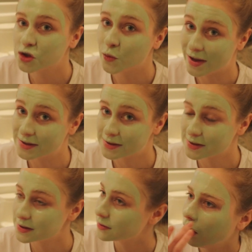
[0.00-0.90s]

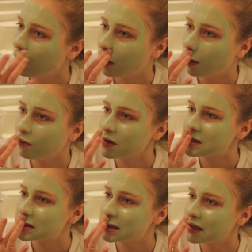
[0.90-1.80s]
Twins. Oh,
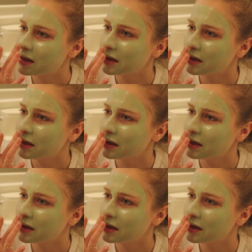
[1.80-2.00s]
whiskey!